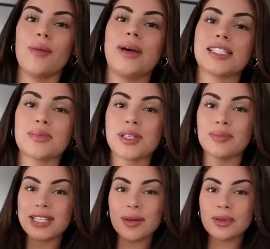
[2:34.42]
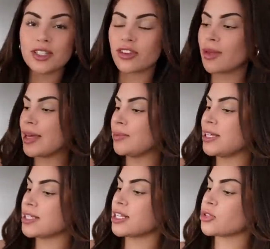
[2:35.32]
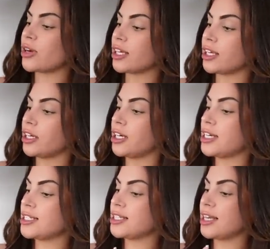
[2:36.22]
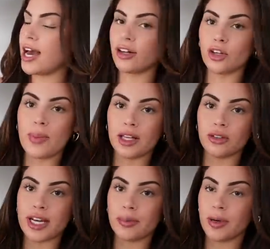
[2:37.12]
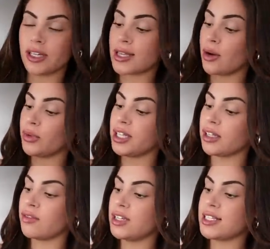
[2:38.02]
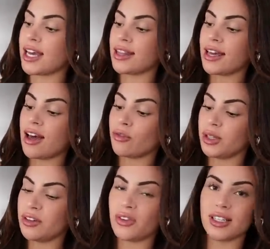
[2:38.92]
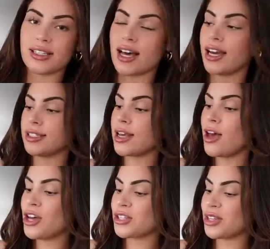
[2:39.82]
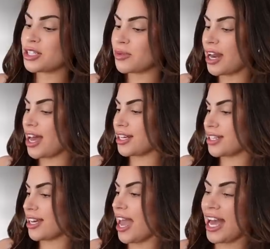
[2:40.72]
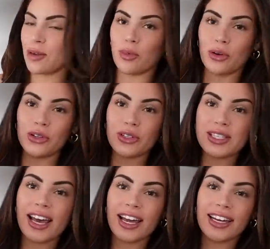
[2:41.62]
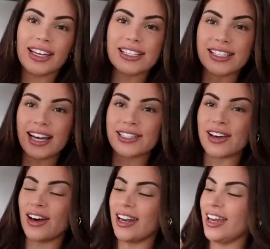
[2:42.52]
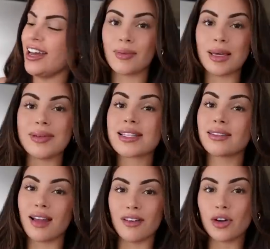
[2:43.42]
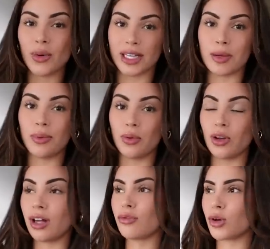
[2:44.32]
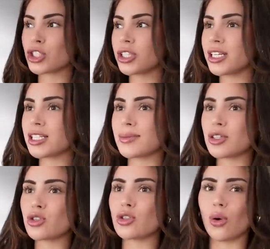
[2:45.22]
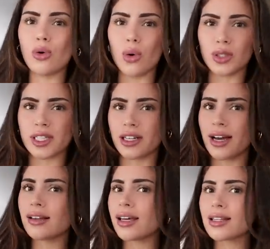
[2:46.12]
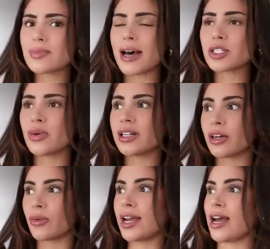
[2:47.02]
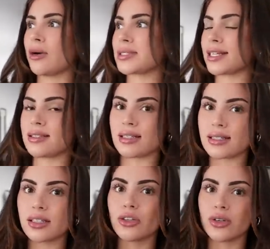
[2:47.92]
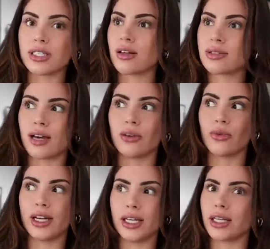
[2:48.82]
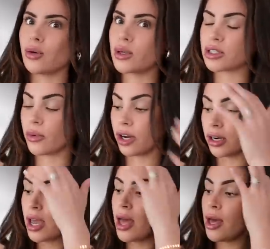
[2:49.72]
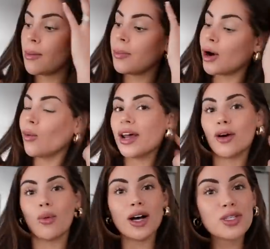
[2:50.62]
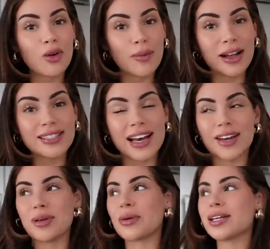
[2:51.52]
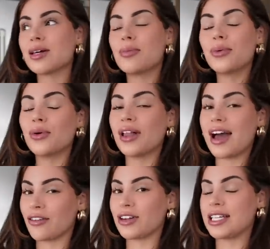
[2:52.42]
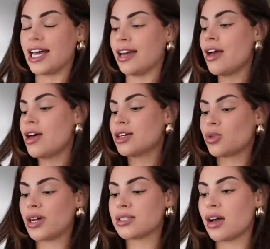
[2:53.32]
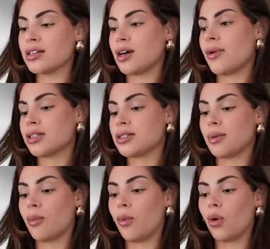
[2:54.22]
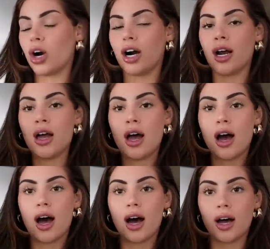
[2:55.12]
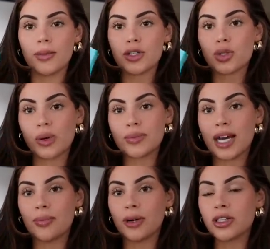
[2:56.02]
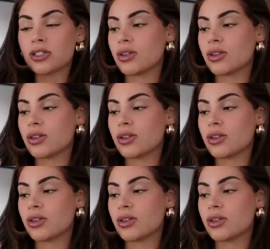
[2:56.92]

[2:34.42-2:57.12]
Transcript: I picked up some diapers for the babies. This right here is the Hello Bello diapers. I really love these and they have really fun designs. So this one has like animals and insects on it. The babies love going in the pool. Unfortunately, it's been so cold here in LA LA this past week. Like right now it's like 60 degrees outside and raining, like what's going on? But when it was warm outside, we were in the pool every day. So I stocked up on some more um, swim diapers.